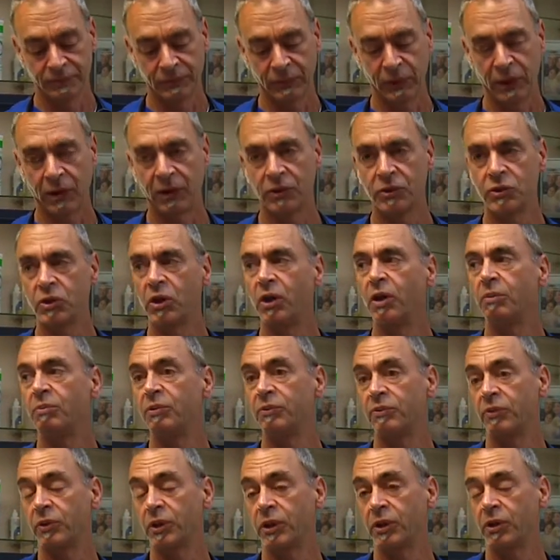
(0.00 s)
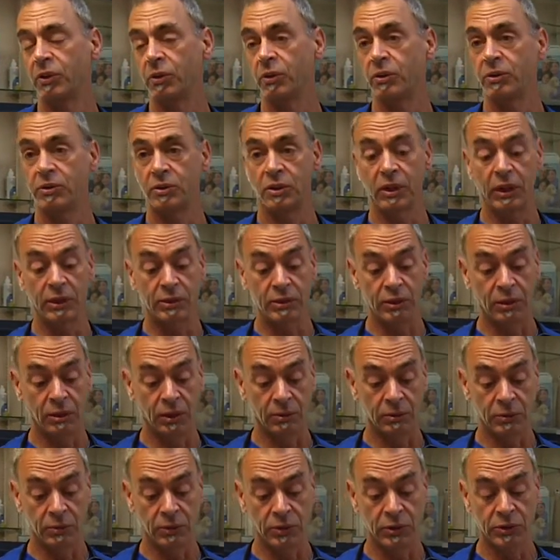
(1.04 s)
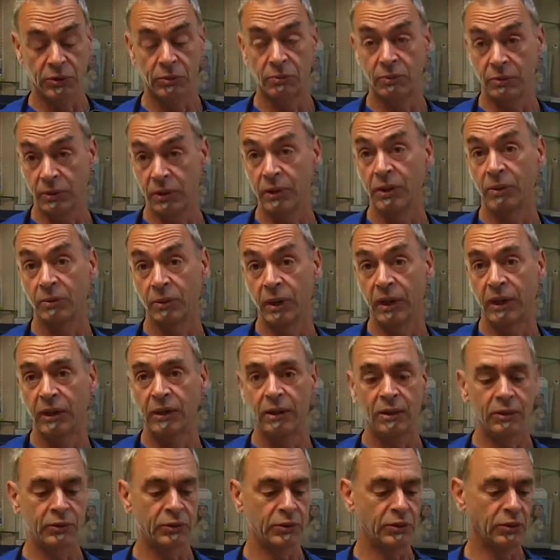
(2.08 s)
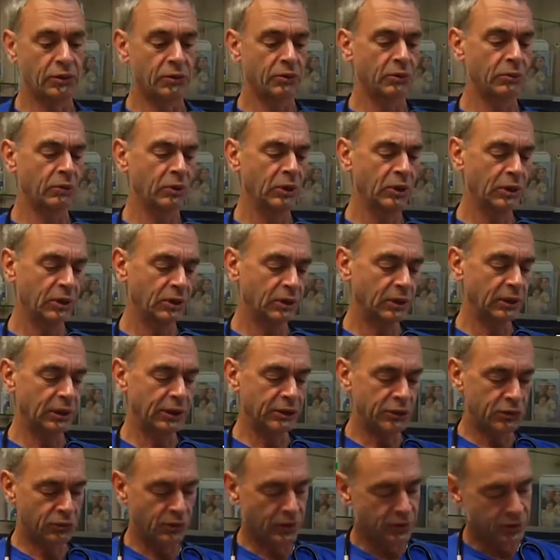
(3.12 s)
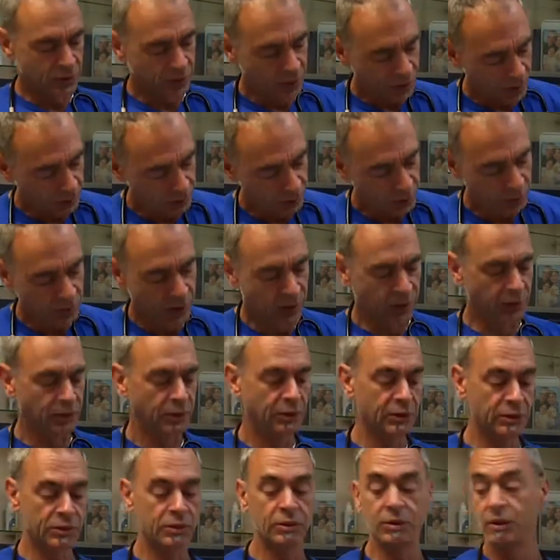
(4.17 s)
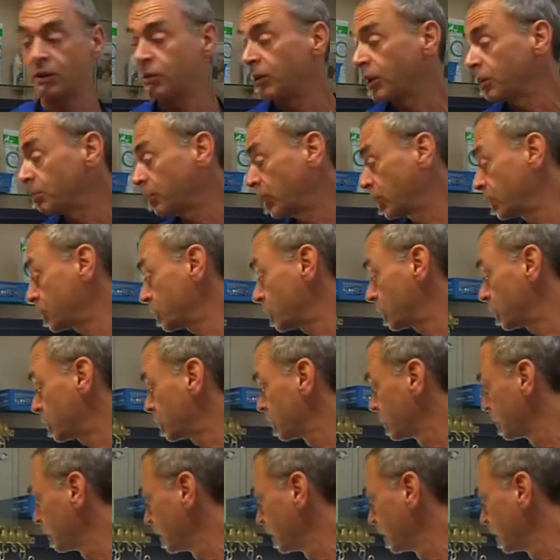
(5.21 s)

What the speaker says: and it's gone before you know it. So that sometimes works really well. So the less stress on them, the better. And this is a great patient.